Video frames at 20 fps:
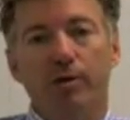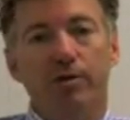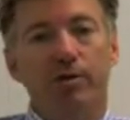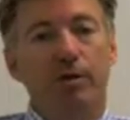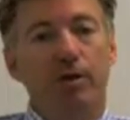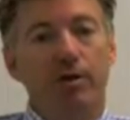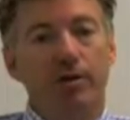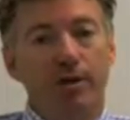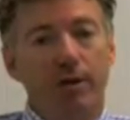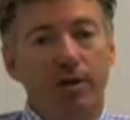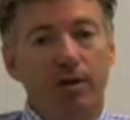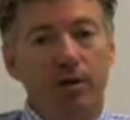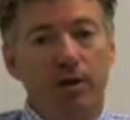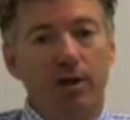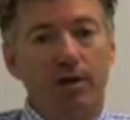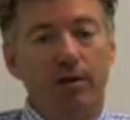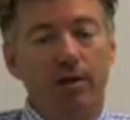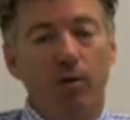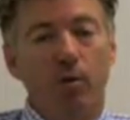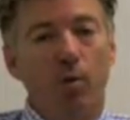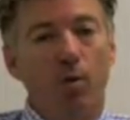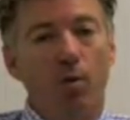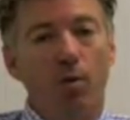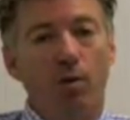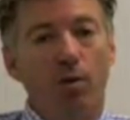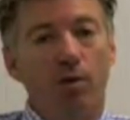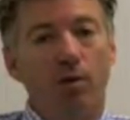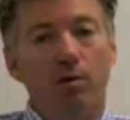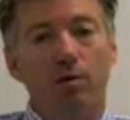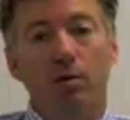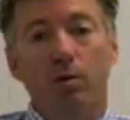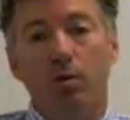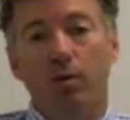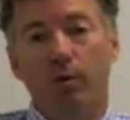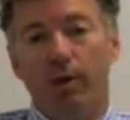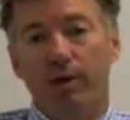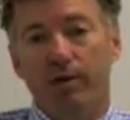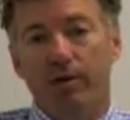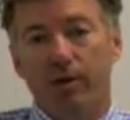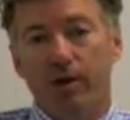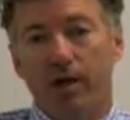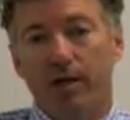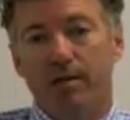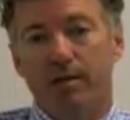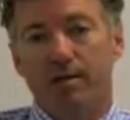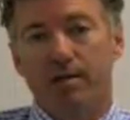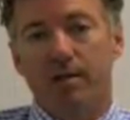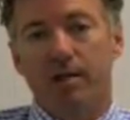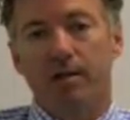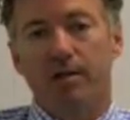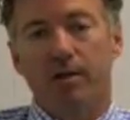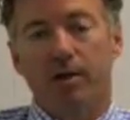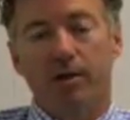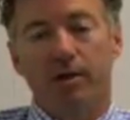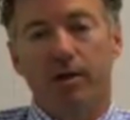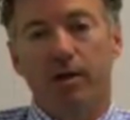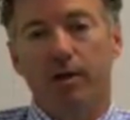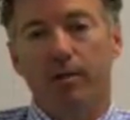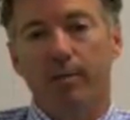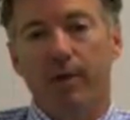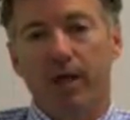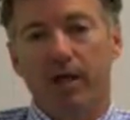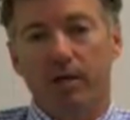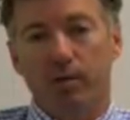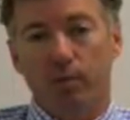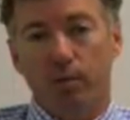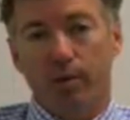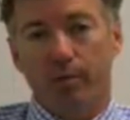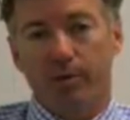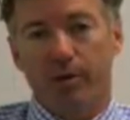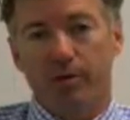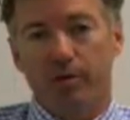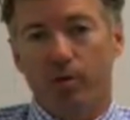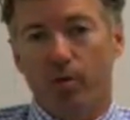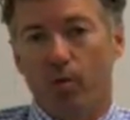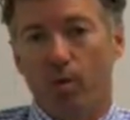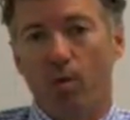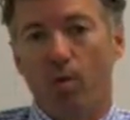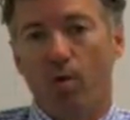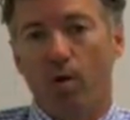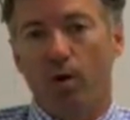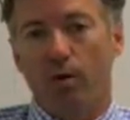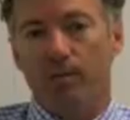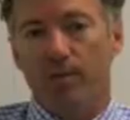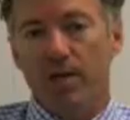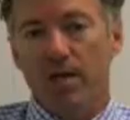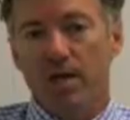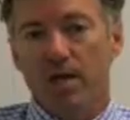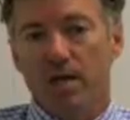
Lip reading: is on declaring war or whether or not to send our young men and women to war.